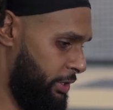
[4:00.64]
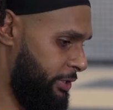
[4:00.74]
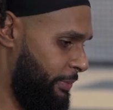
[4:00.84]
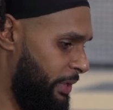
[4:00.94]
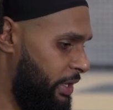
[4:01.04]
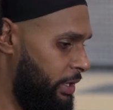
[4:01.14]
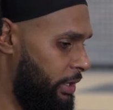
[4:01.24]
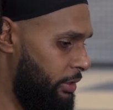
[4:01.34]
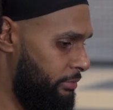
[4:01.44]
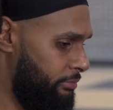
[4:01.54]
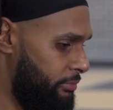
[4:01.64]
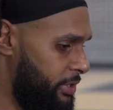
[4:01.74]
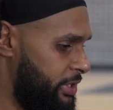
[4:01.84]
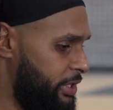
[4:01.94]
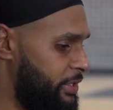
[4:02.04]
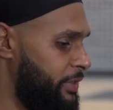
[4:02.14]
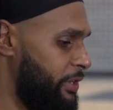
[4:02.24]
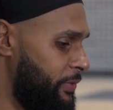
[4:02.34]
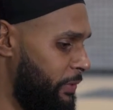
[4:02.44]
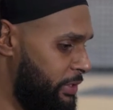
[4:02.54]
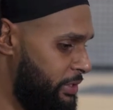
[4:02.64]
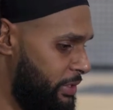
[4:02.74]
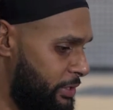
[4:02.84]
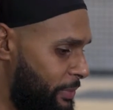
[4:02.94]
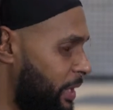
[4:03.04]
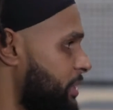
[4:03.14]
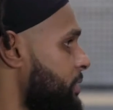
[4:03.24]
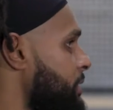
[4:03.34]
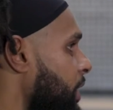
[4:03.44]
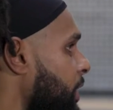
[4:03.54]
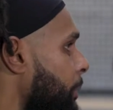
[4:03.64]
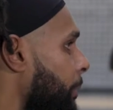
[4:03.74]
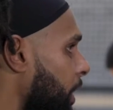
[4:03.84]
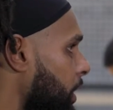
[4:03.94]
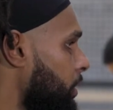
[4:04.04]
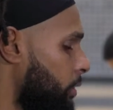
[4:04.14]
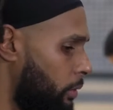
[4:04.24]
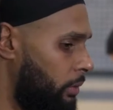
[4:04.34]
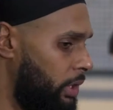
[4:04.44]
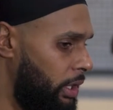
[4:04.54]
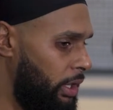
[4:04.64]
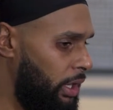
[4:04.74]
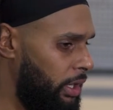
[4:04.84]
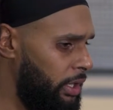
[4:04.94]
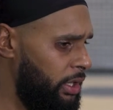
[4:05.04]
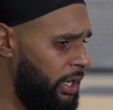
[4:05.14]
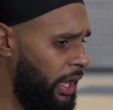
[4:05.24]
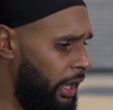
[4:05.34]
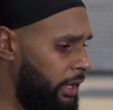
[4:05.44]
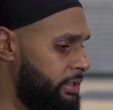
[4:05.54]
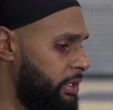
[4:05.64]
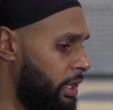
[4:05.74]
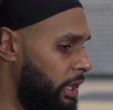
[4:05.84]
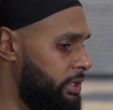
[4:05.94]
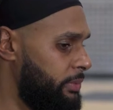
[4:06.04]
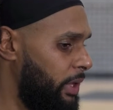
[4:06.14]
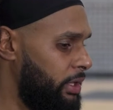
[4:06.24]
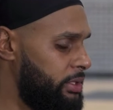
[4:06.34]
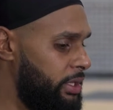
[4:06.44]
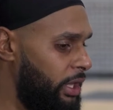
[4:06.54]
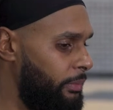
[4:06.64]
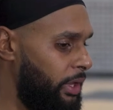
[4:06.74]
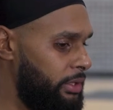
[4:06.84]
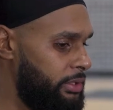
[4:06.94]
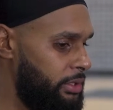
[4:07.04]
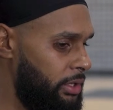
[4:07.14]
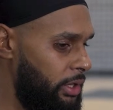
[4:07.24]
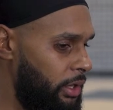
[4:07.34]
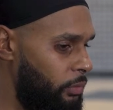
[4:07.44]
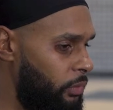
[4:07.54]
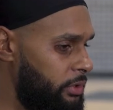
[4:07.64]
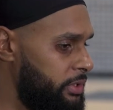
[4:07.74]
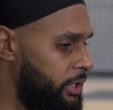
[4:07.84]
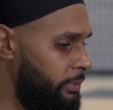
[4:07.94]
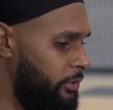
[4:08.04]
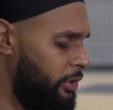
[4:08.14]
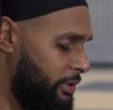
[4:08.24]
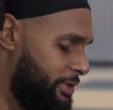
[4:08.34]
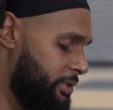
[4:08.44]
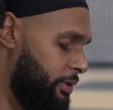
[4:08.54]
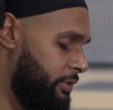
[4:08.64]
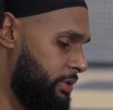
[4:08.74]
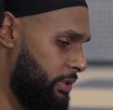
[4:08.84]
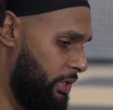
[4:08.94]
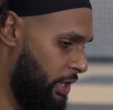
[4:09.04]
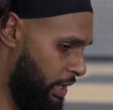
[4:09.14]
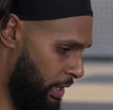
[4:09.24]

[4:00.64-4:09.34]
to be successful as, as much as they can be, you know, and, and, and he cares, he cares about his teammates and, and, and wants them, you know, this is obviously